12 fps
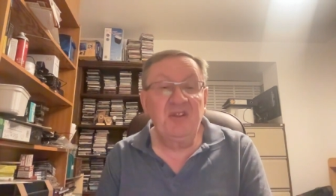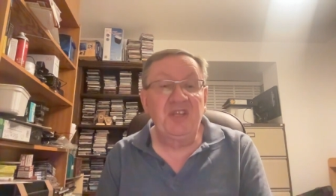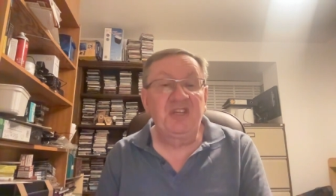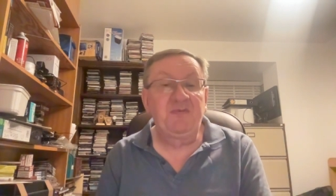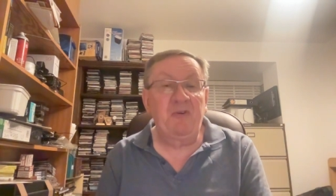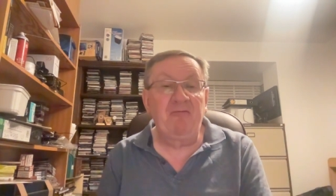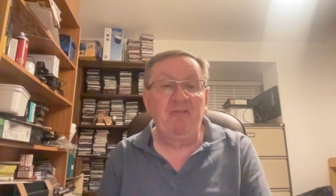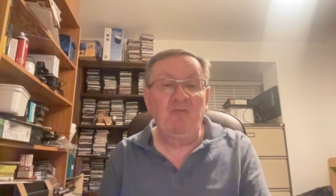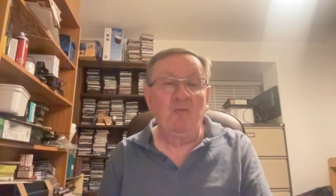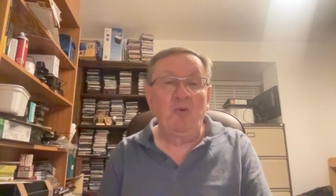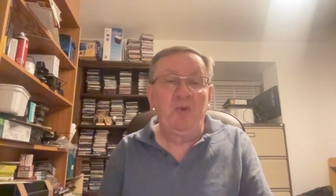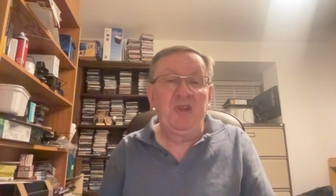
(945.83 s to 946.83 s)
The
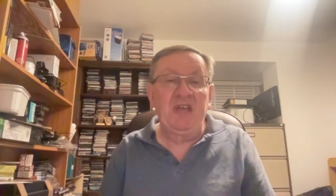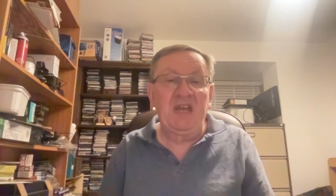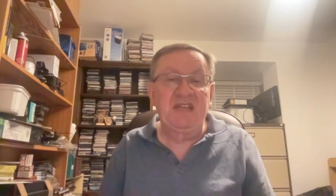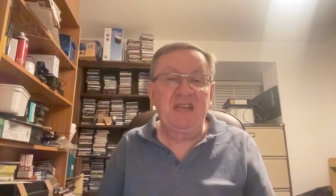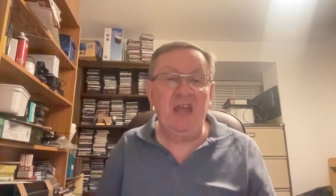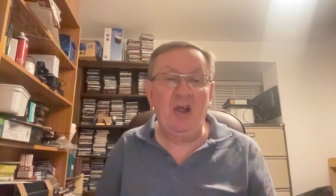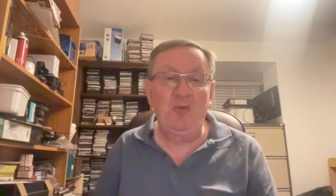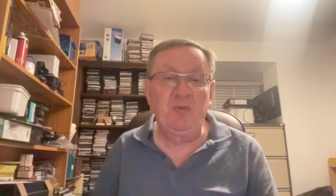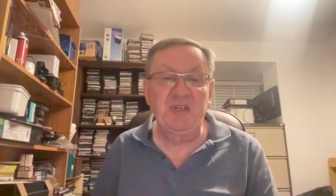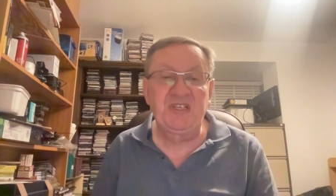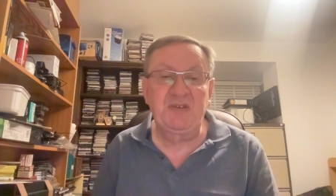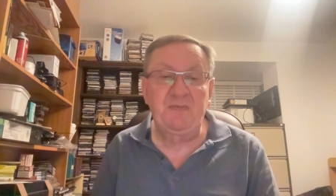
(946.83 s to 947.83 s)
Spirit will be there to help
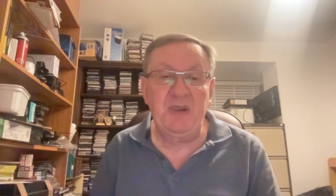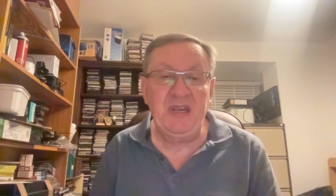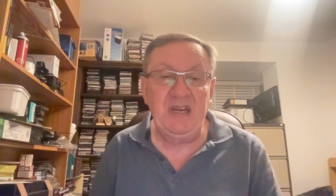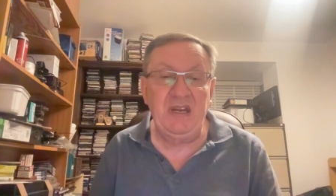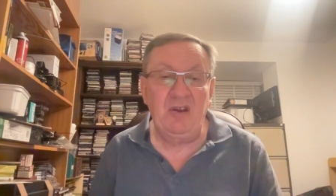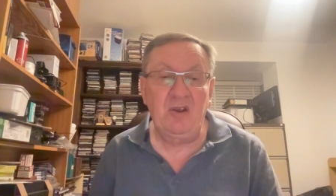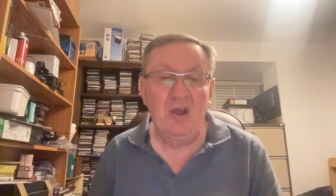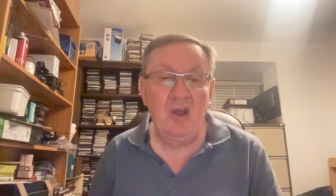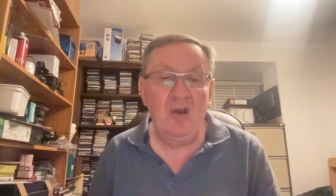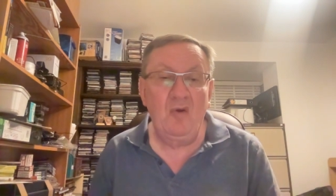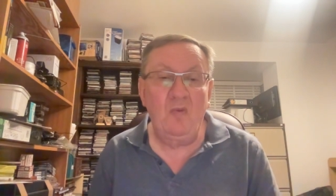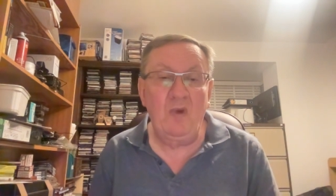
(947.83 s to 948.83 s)
us speak
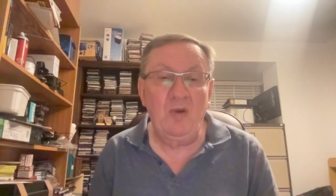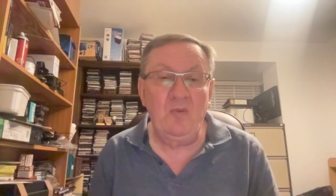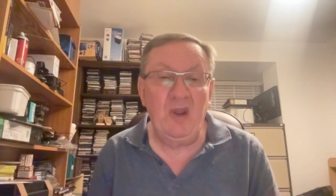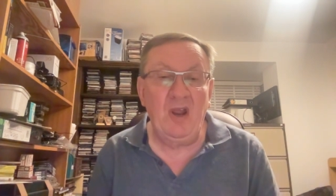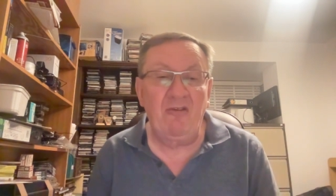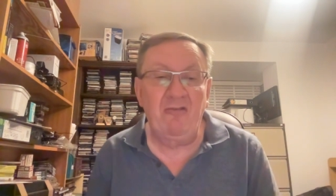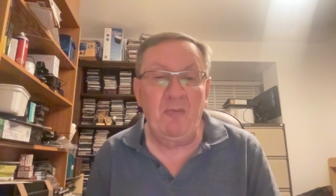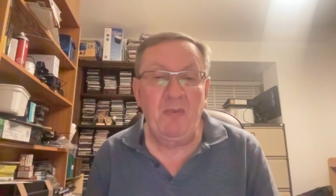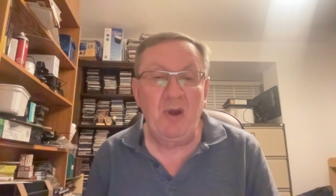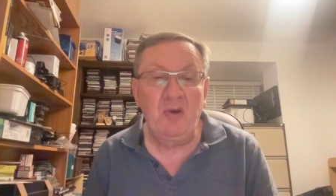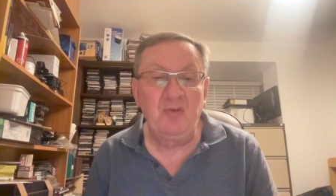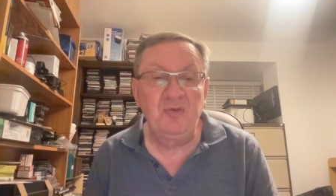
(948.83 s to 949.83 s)
when we are
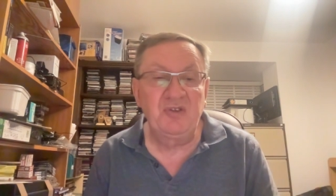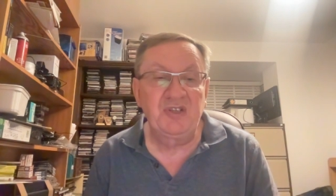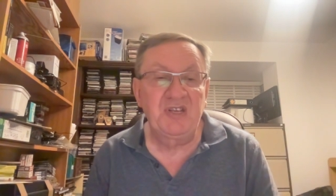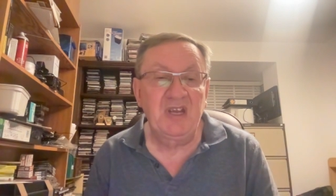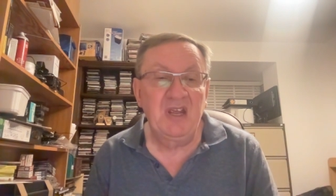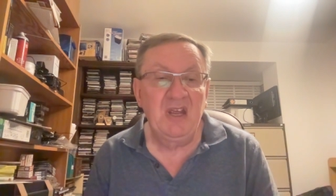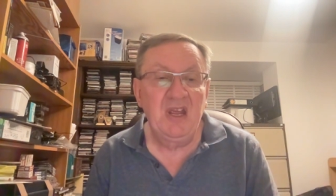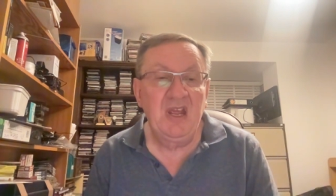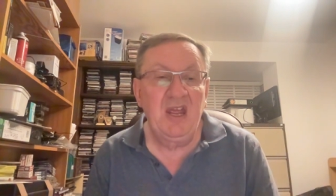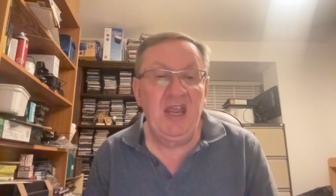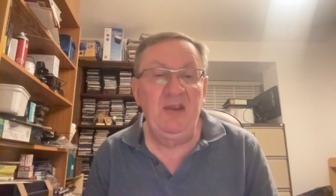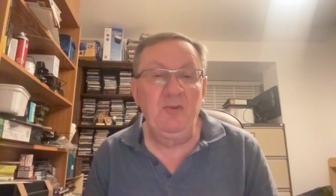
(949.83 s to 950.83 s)
opposed.
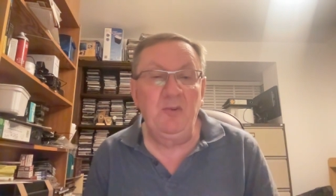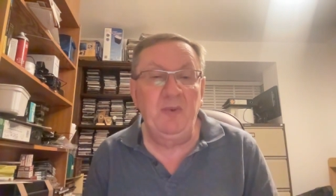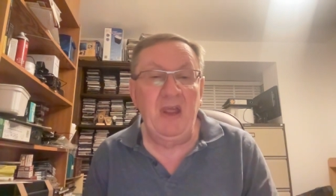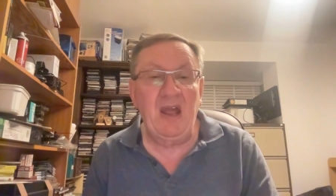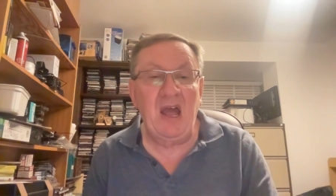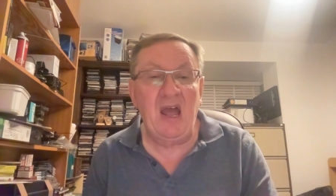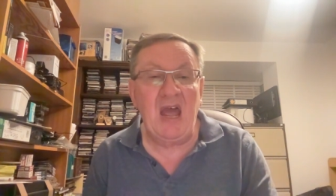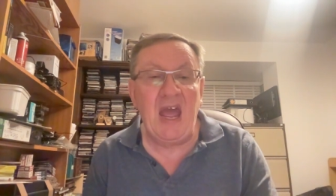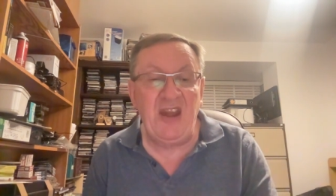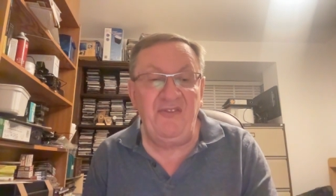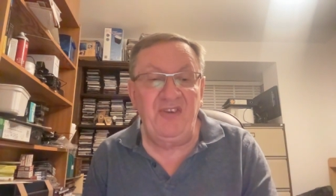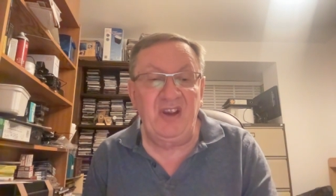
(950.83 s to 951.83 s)
He will be our
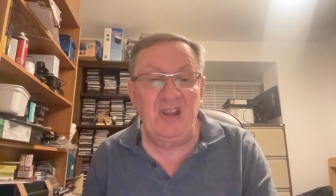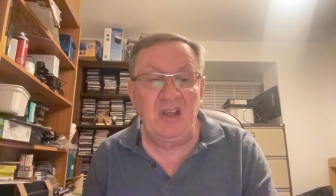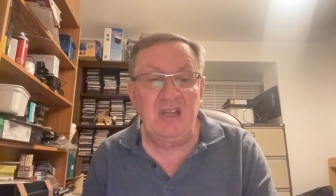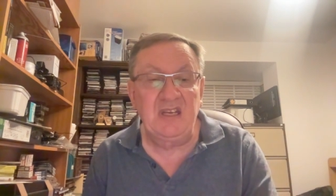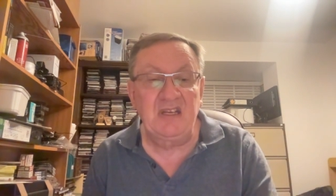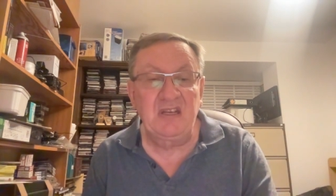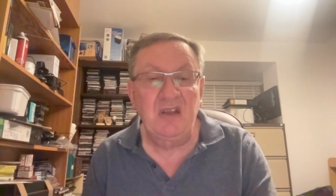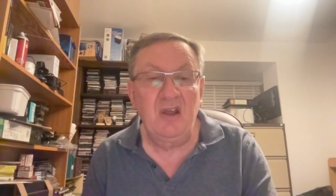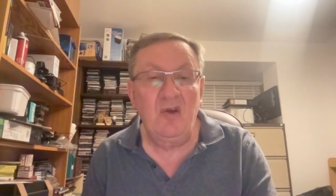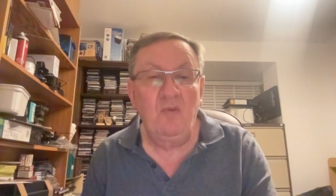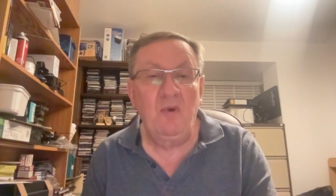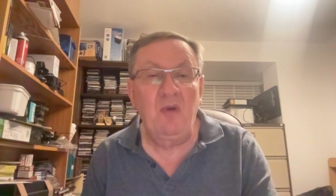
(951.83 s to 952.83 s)
advocate
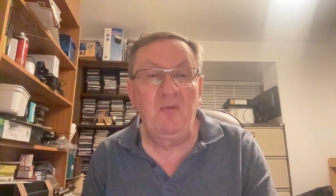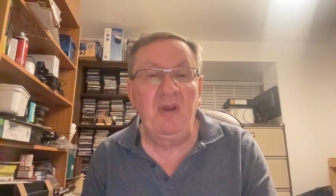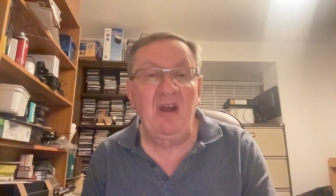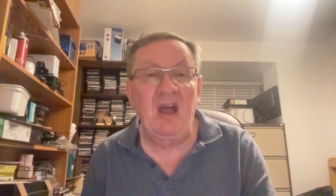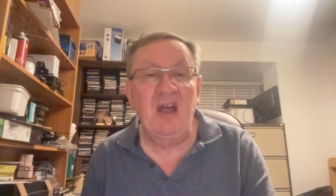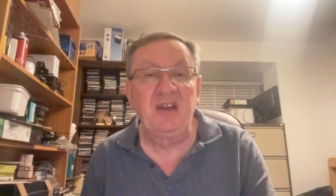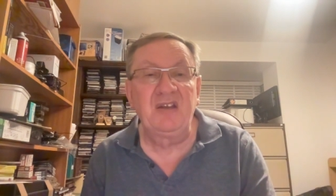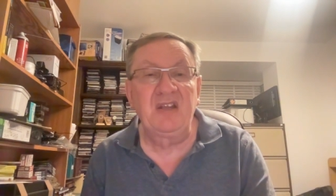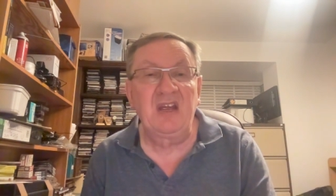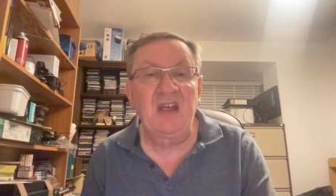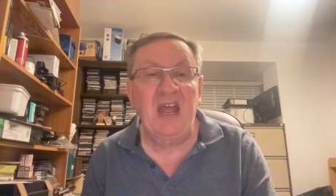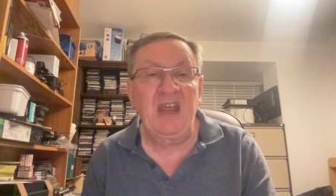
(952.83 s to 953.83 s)
when we are
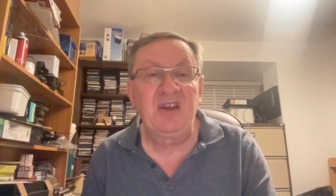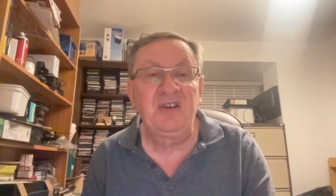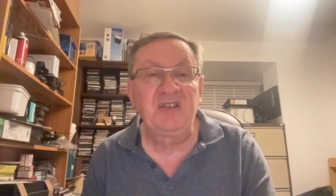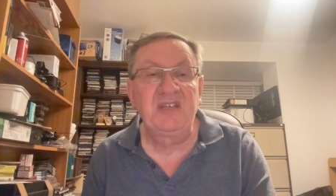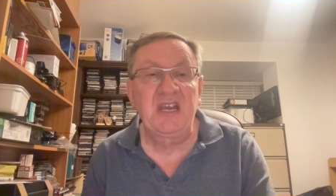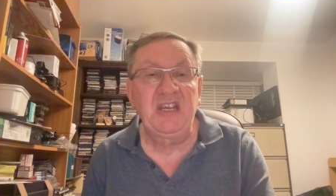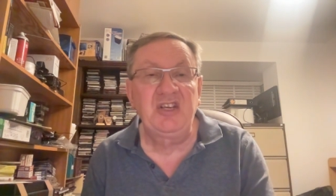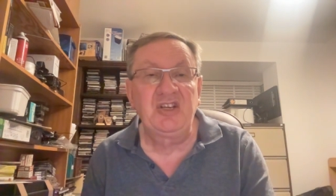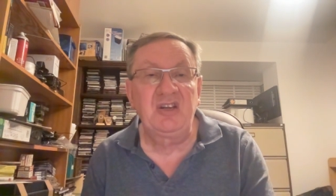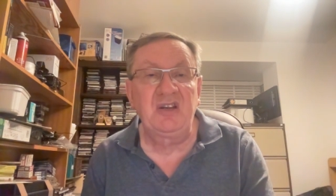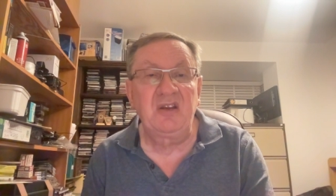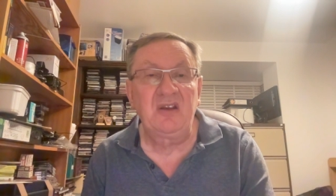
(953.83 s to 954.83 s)
under
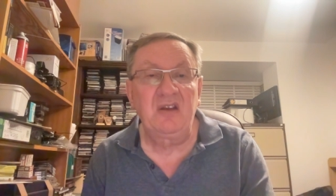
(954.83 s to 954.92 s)
accusation.